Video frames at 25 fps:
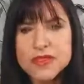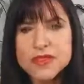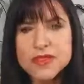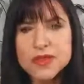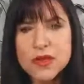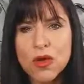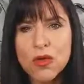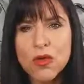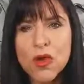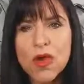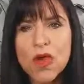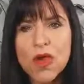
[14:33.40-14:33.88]

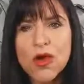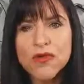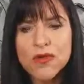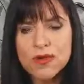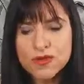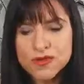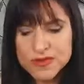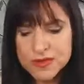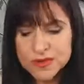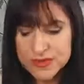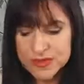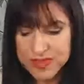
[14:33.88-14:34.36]
So
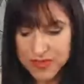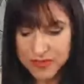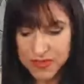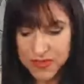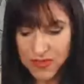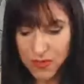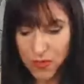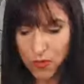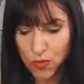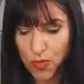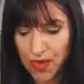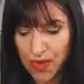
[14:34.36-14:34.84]
those are some
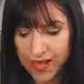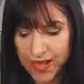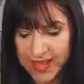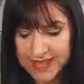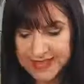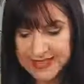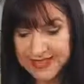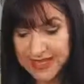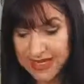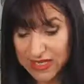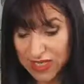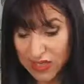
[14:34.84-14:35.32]
of the
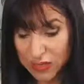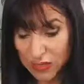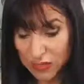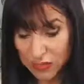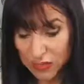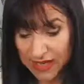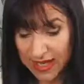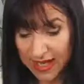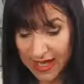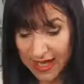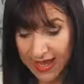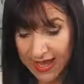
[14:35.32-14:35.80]
ways that
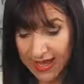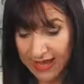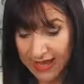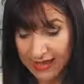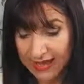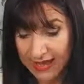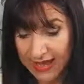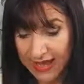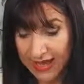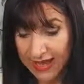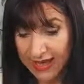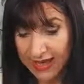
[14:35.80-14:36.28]
you
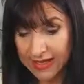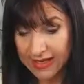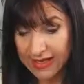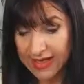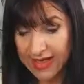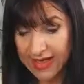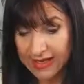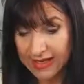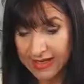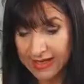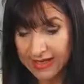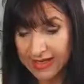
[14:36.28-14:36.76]
can
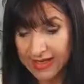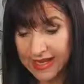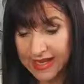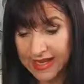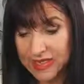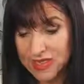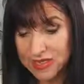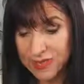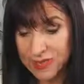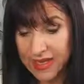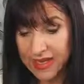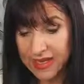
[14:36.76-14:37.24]
get
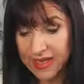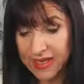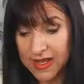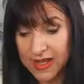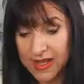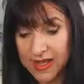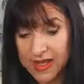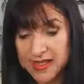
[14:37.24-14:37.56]
engagement.